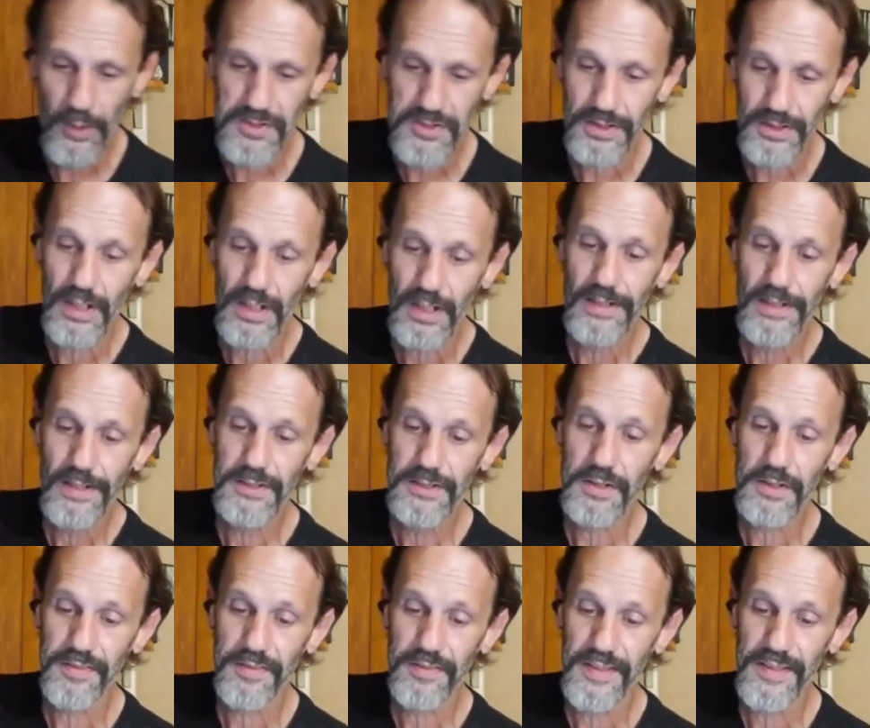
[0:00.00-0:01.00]
question.
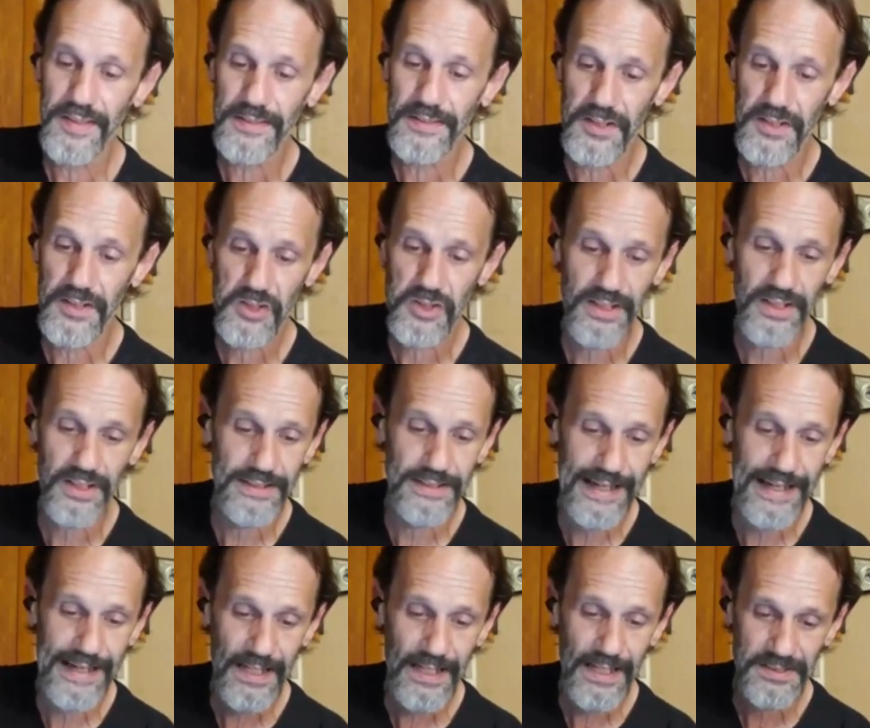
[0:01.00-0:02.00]
Do you think the
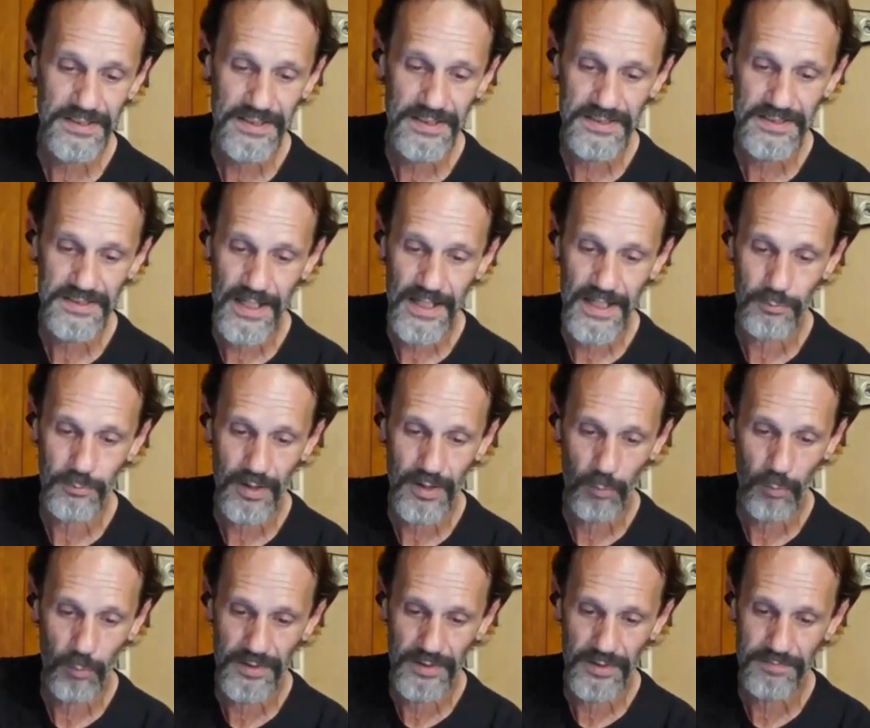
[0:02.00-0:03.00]
shitty gas he's on
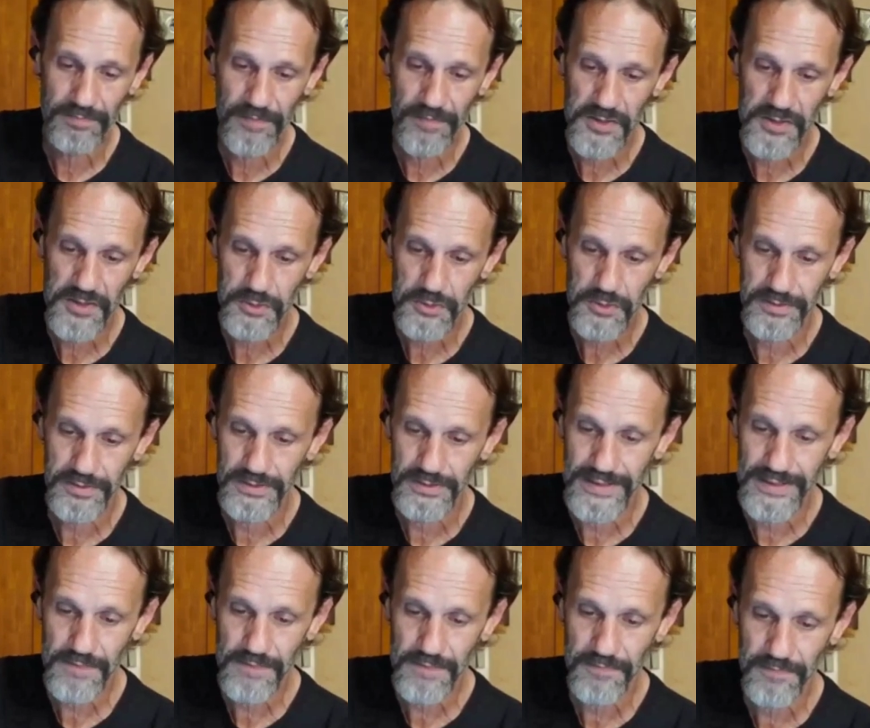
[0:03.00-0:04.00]
will
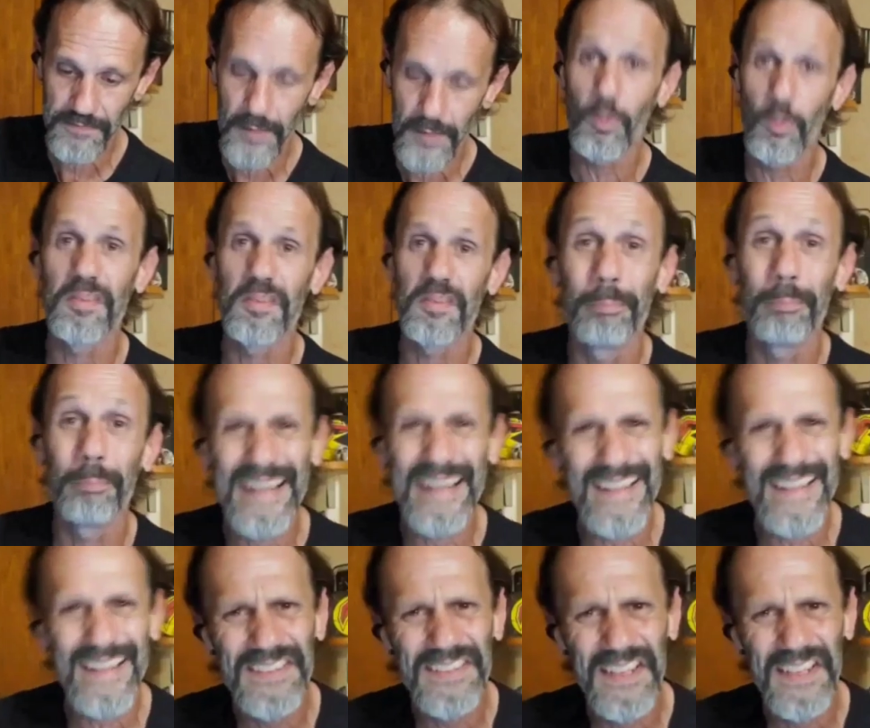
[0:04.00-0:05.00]
eventually leave him with
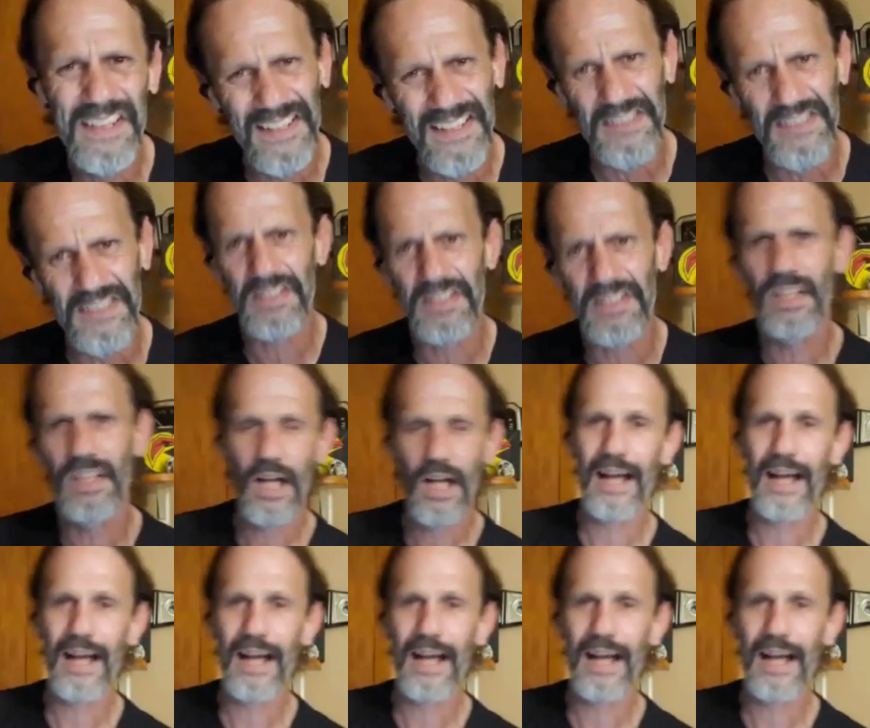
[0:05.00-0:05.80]
man titties?